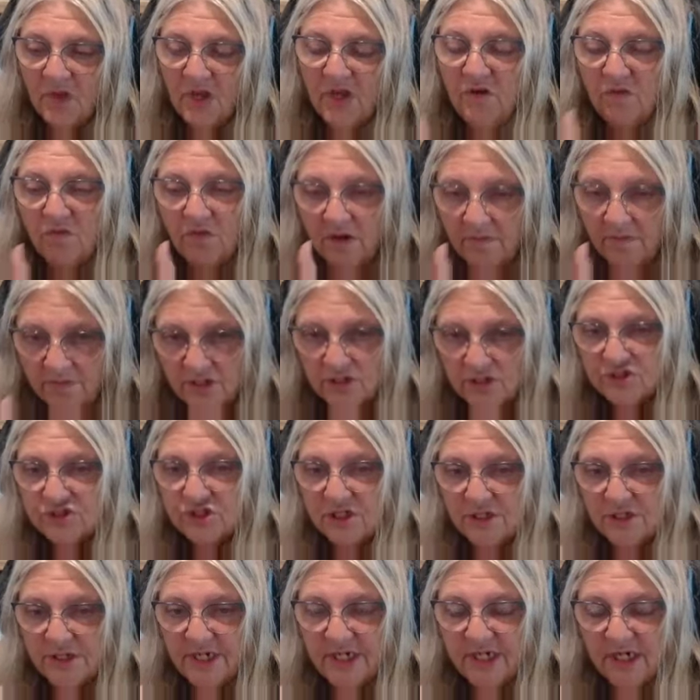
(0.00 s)
your vibration
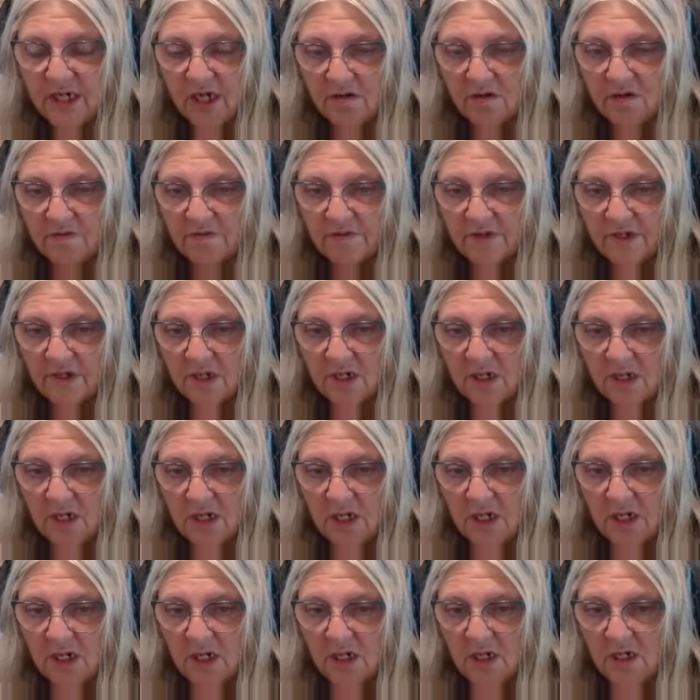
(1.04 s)
will take care of it
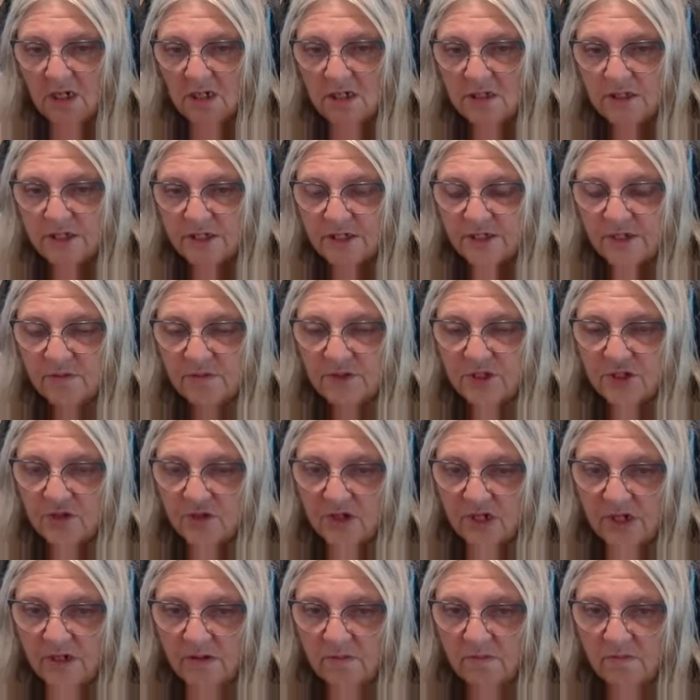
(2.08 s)
to some
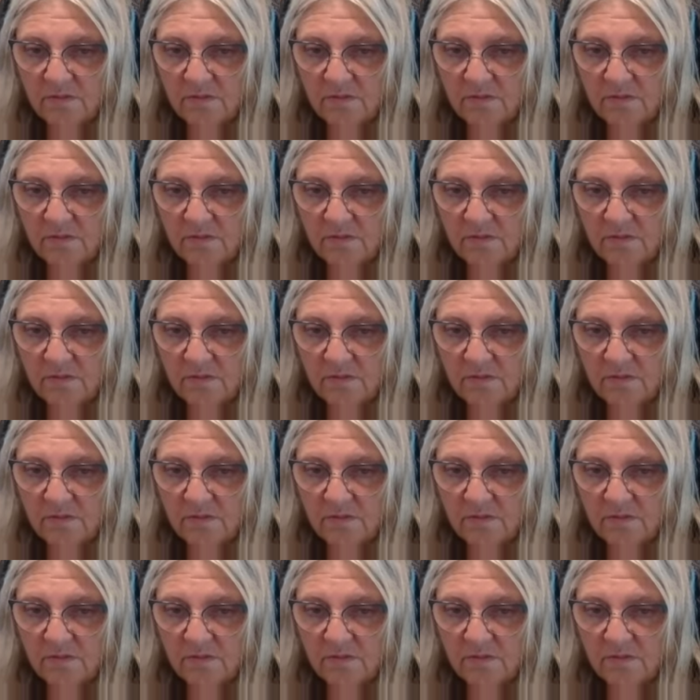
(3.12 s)
degree.